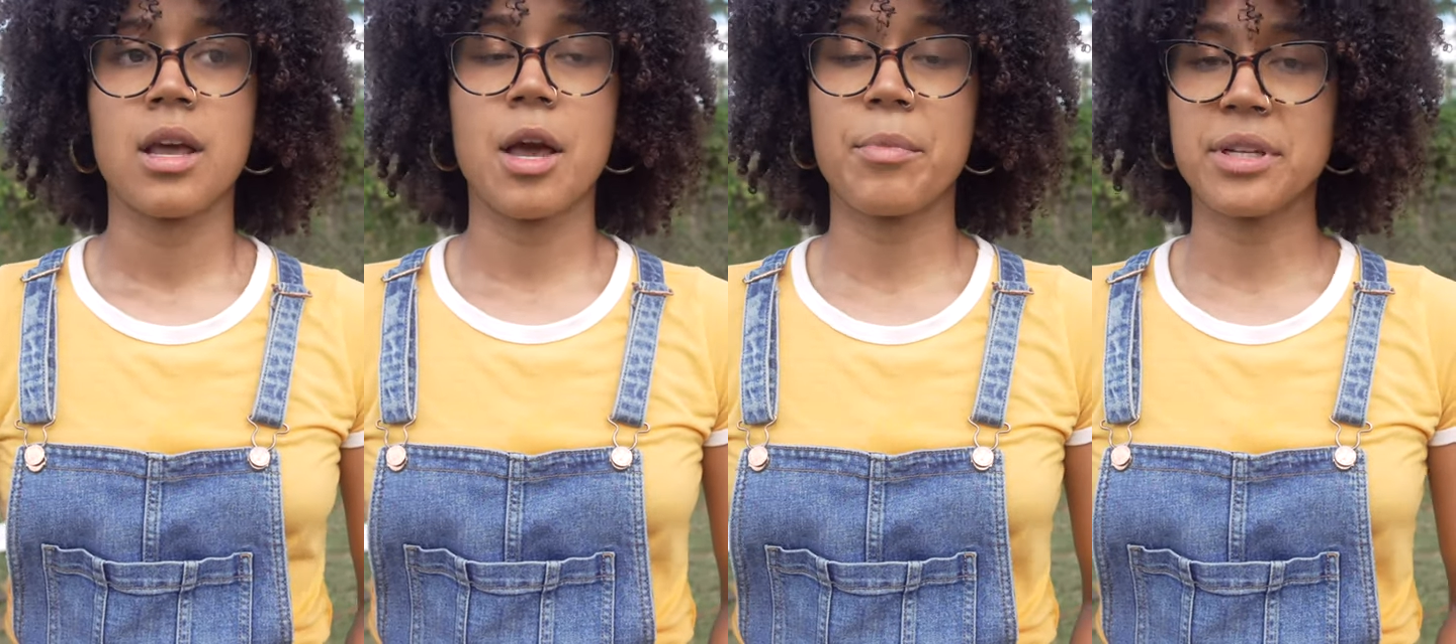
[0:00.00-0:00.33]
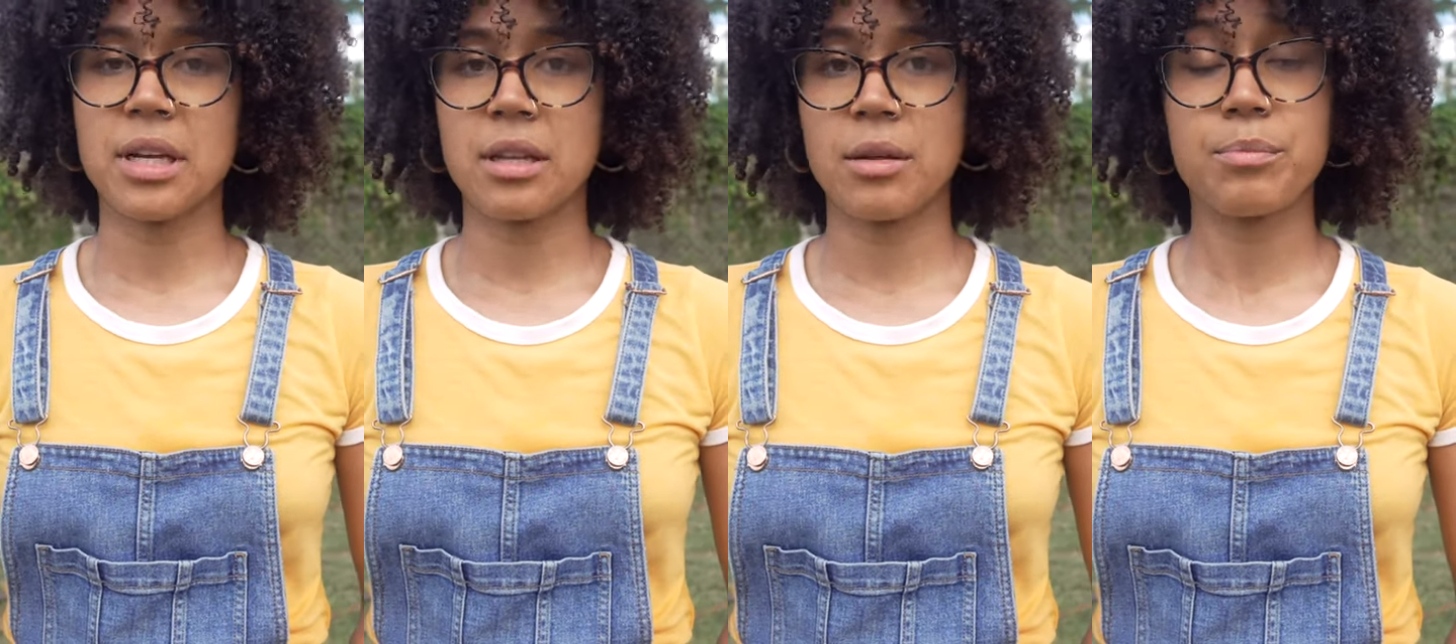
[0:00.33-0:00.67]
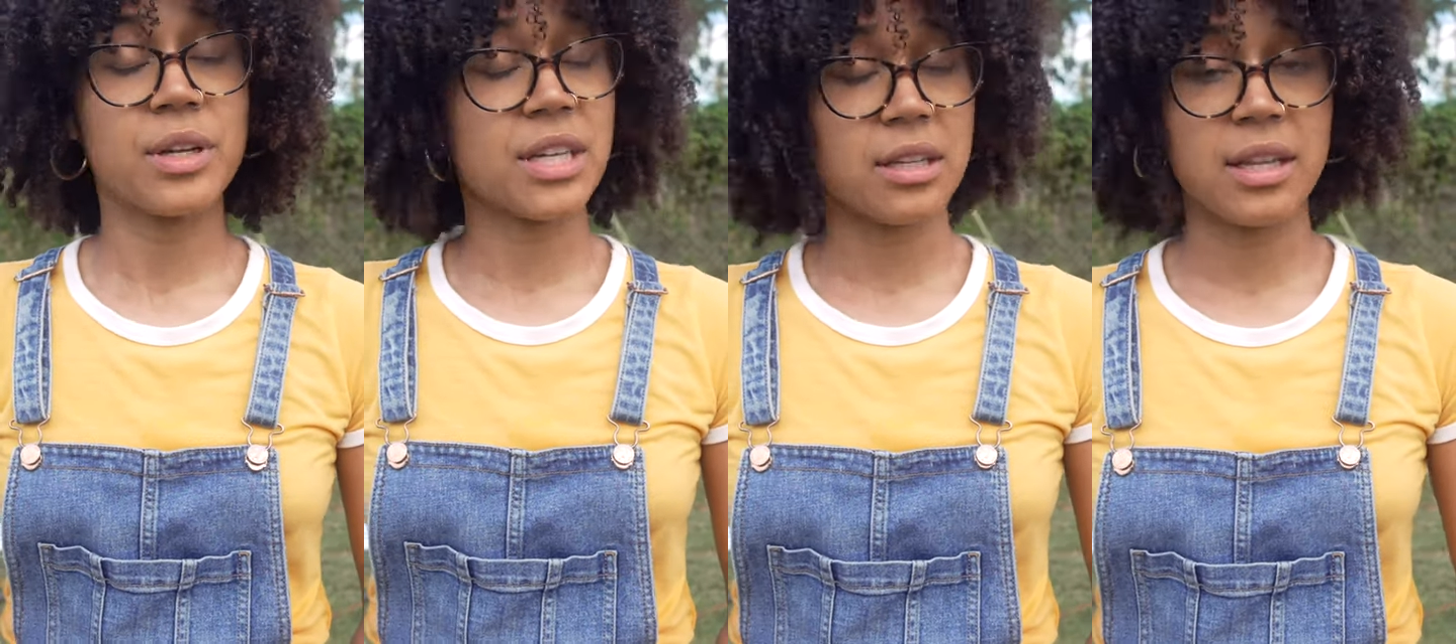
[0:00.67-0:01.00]
and bachata,
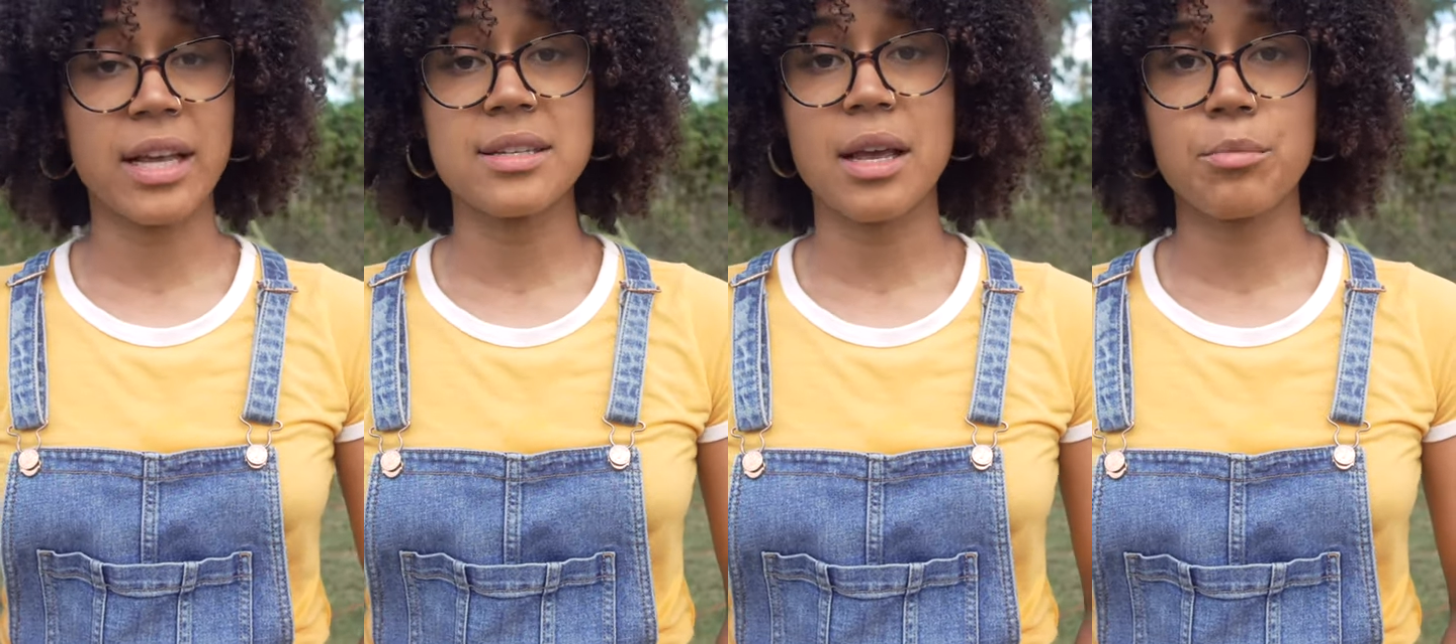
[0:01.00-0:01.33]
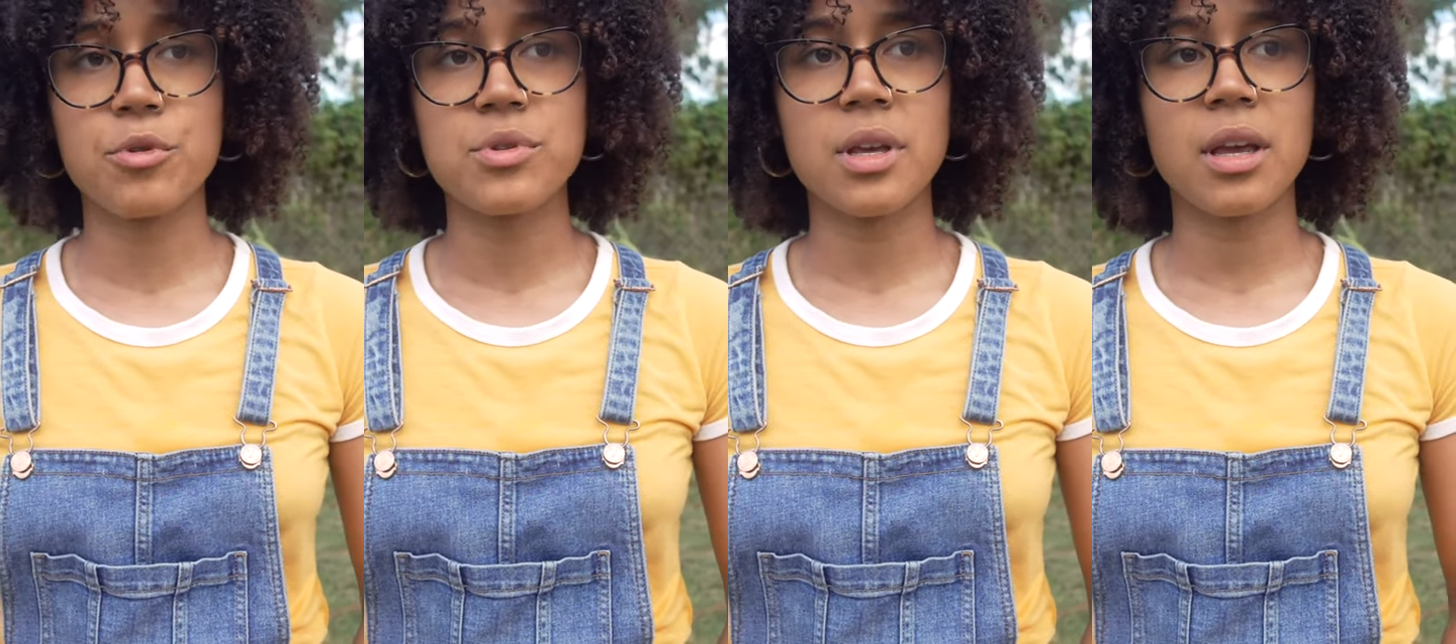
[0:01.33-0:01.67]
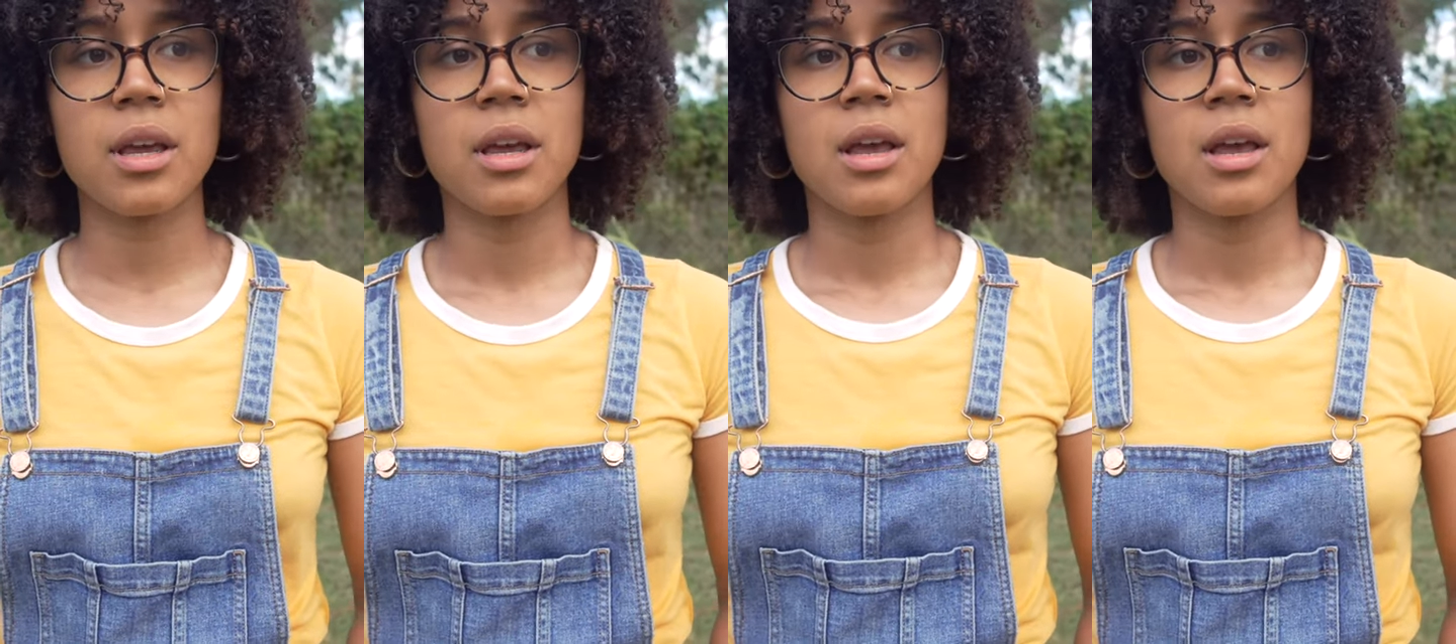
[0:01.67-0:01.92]
bachata dance and music,